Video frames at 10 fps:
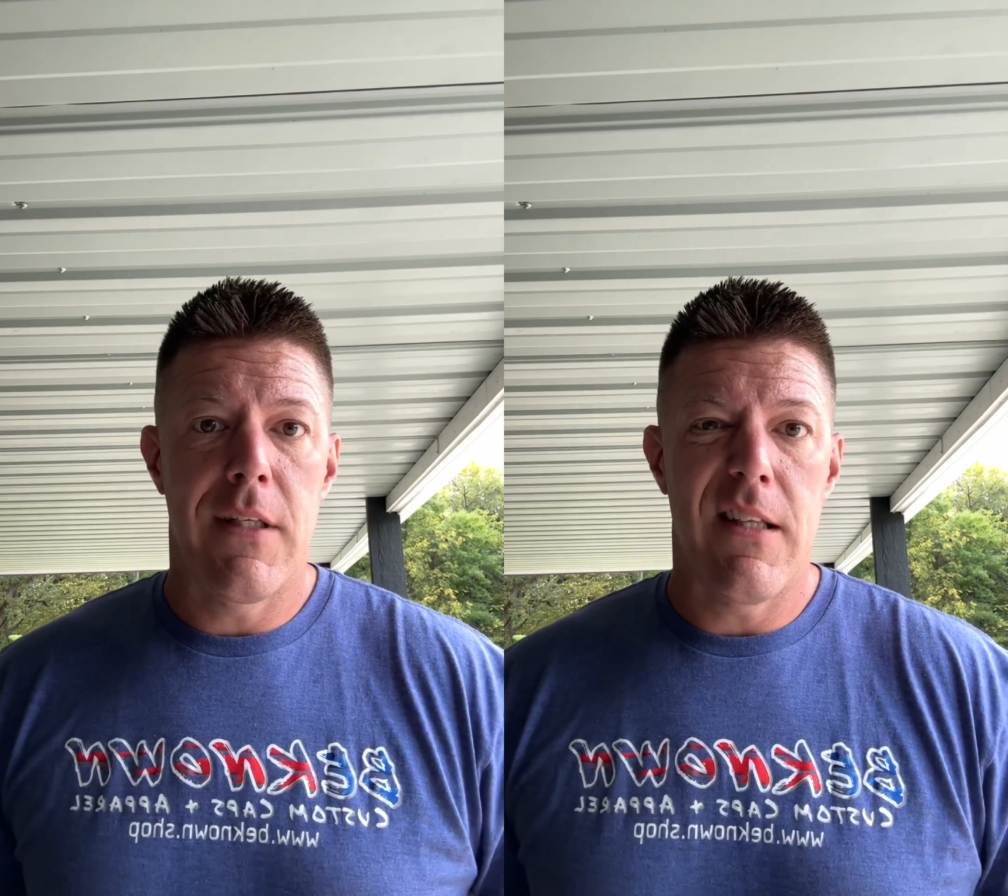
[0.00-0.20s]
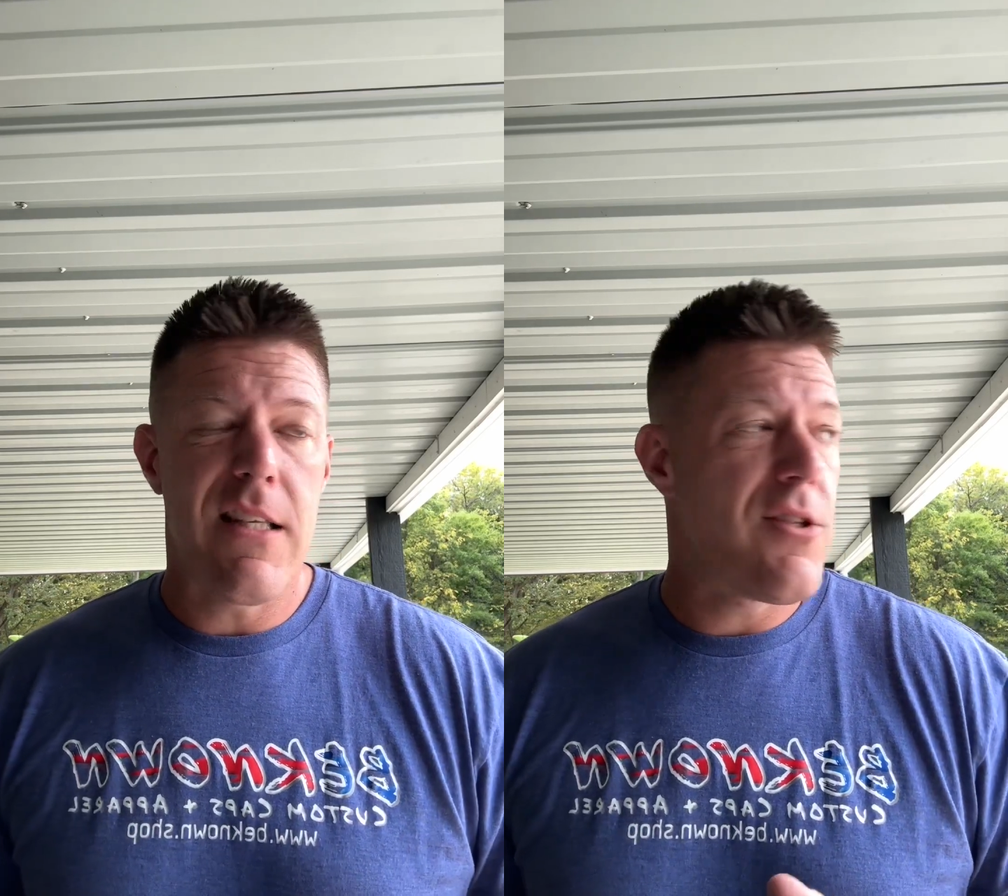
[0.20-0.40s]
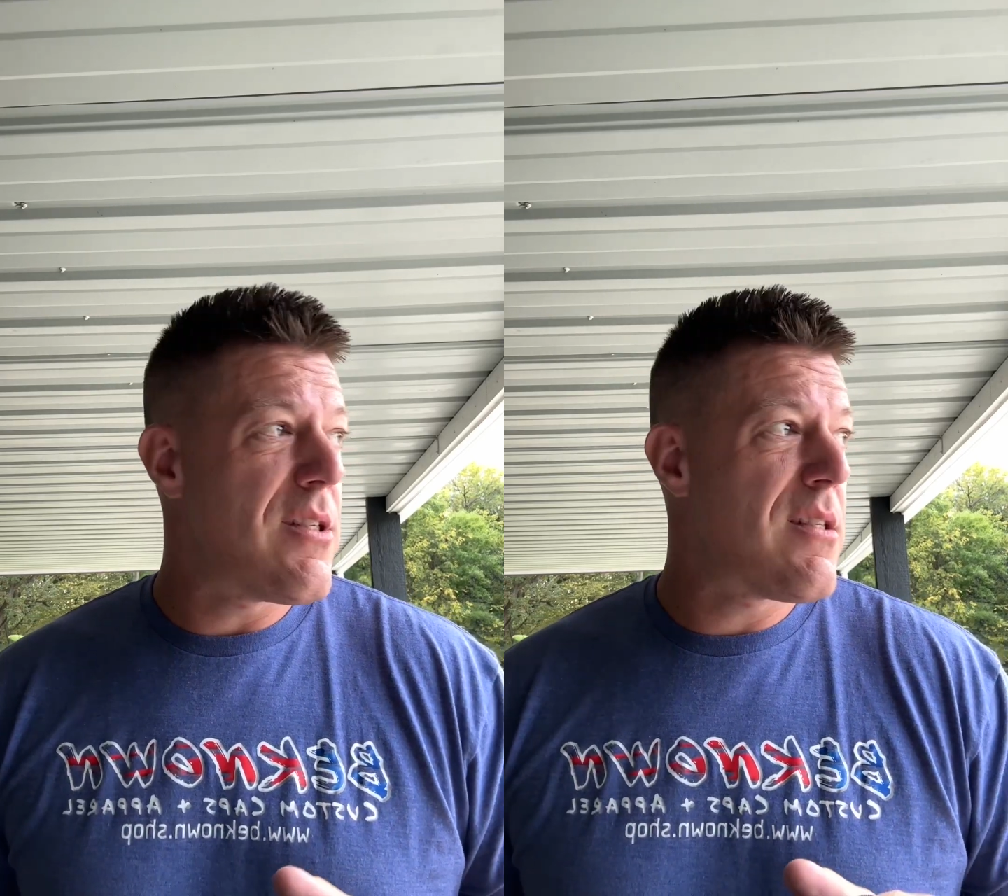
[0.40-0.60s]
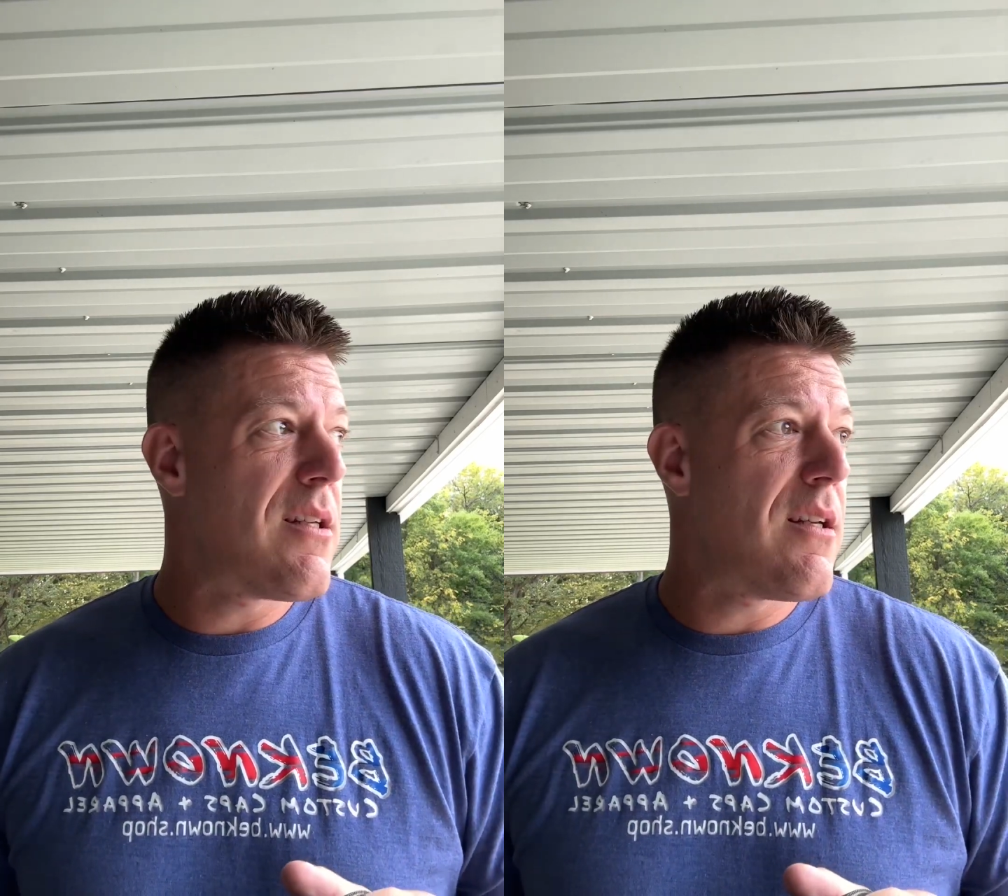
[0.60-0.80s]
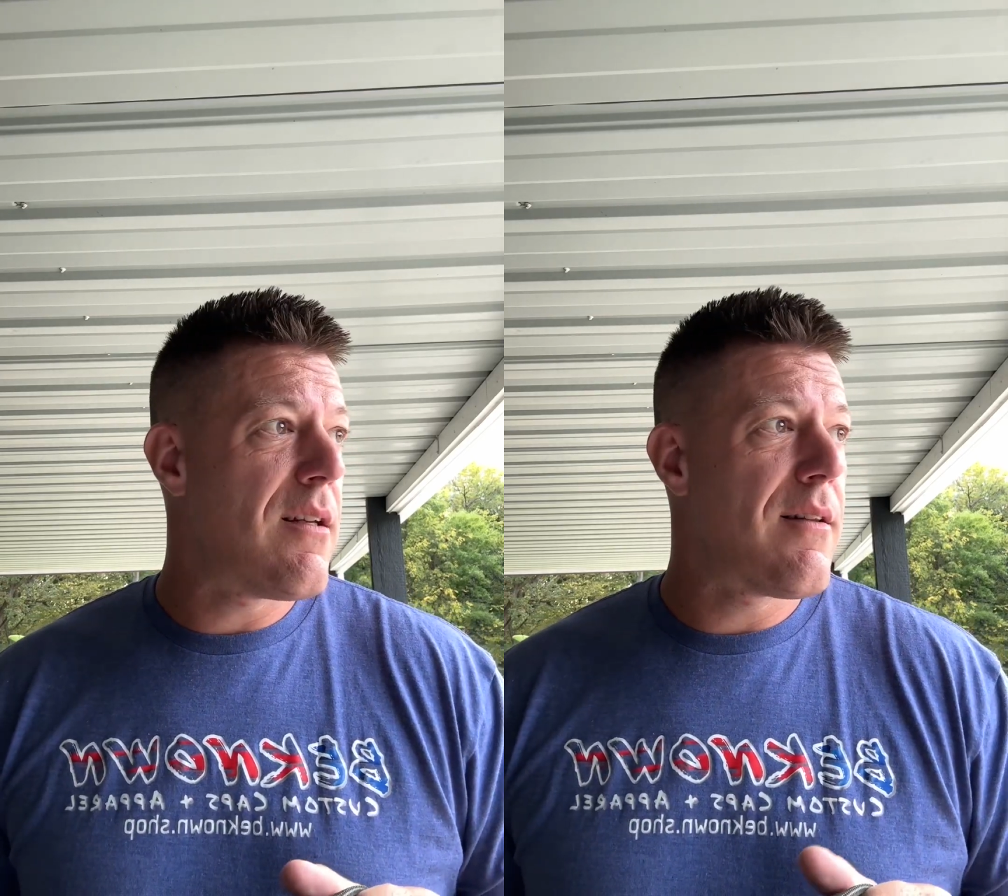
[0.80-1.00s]
that's just
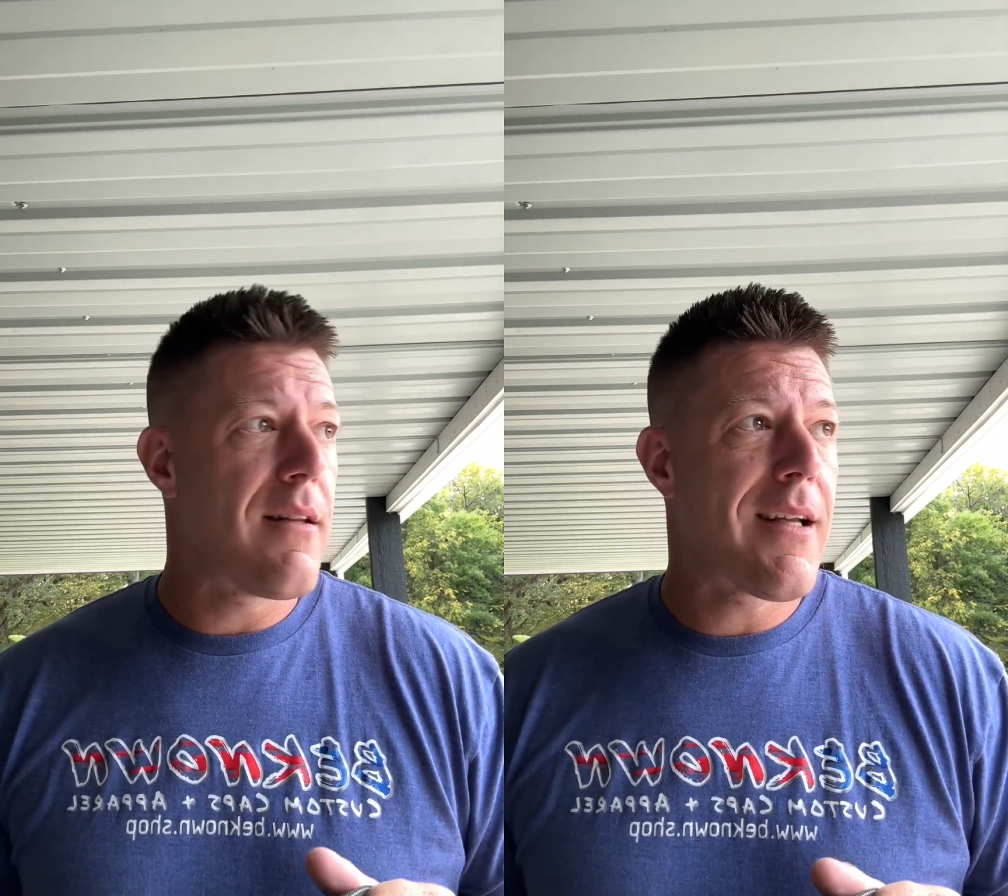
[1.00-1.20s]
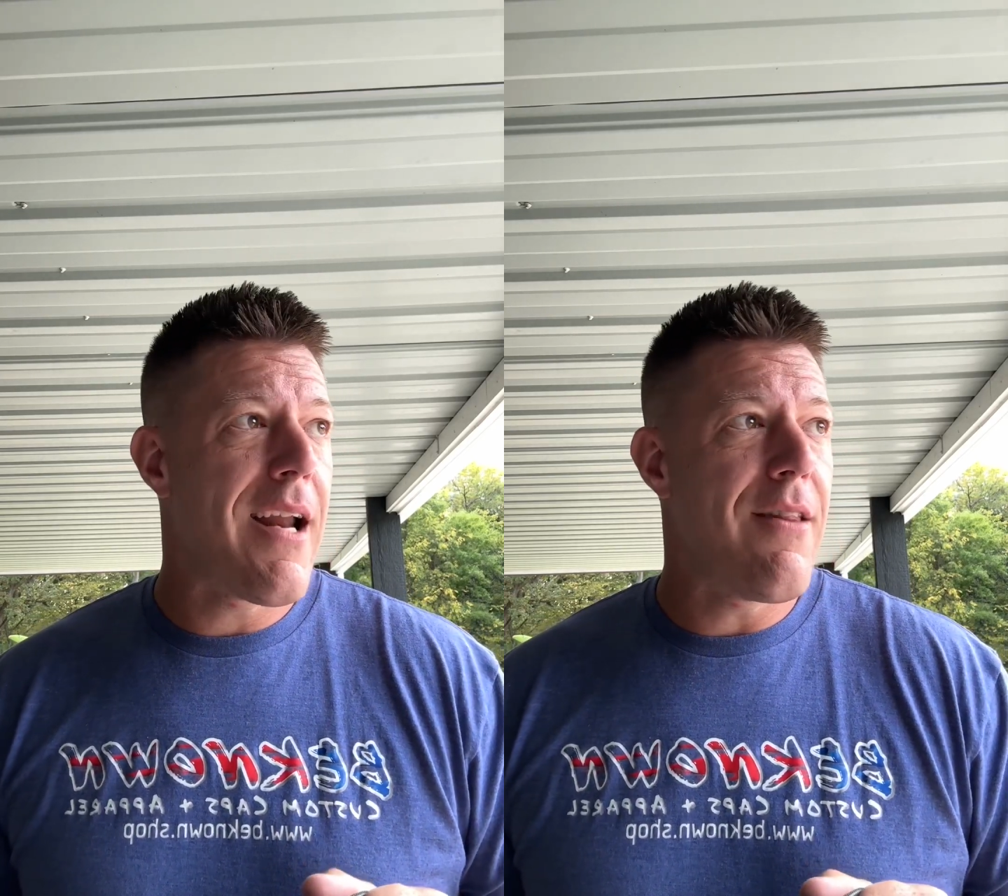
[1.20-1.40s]
kind of